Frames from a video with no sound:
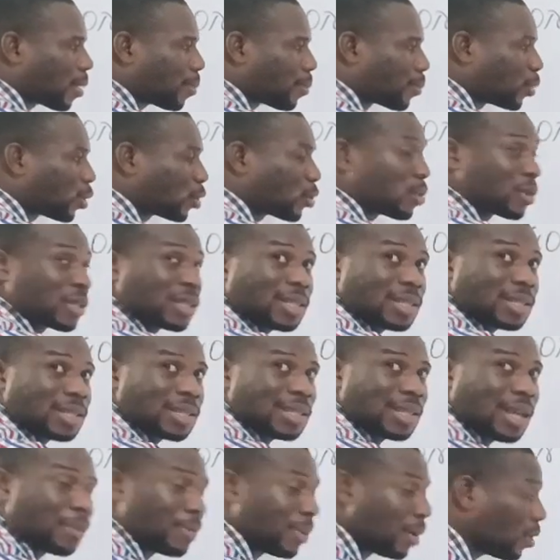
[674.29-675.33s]

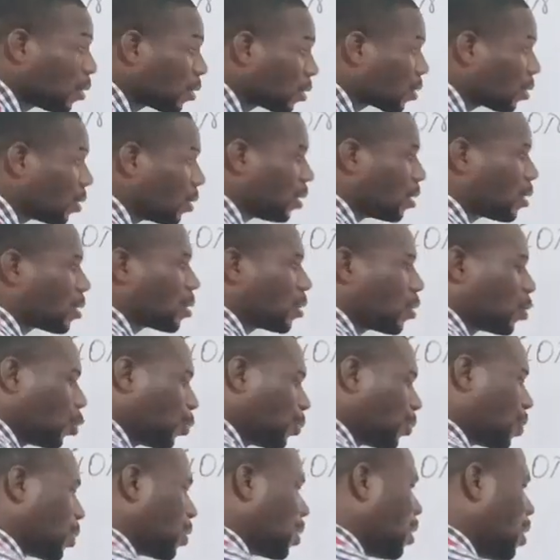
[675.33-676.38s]
prototists that belong to these
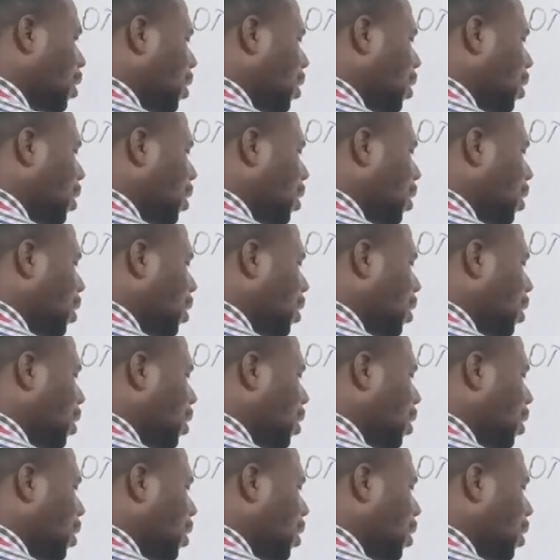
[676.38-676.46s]
groups.